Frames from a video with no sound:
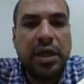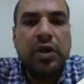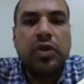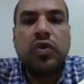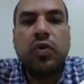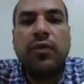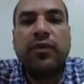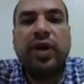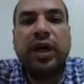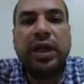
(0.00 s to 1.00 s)
So
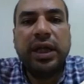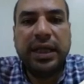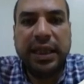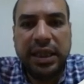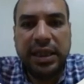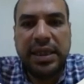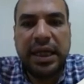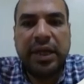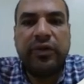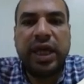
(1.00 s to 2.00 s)
finally, the
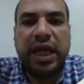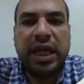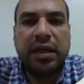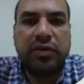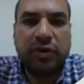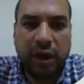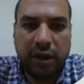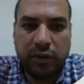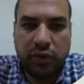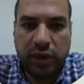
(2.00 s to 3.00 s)
aggregate time
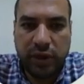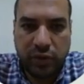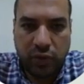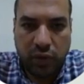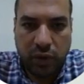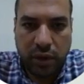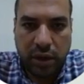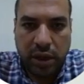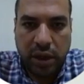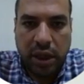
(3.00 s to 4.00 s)
to restore
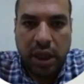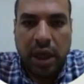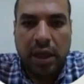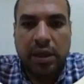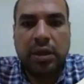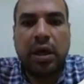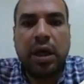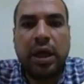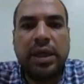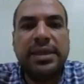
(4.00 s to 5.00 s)
is
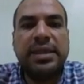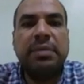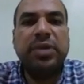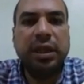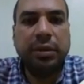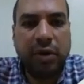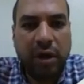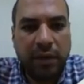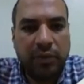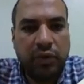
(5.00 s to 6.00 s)
like the mean time
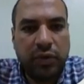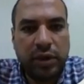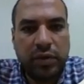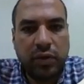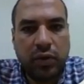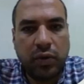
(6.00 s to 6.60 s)
to restore.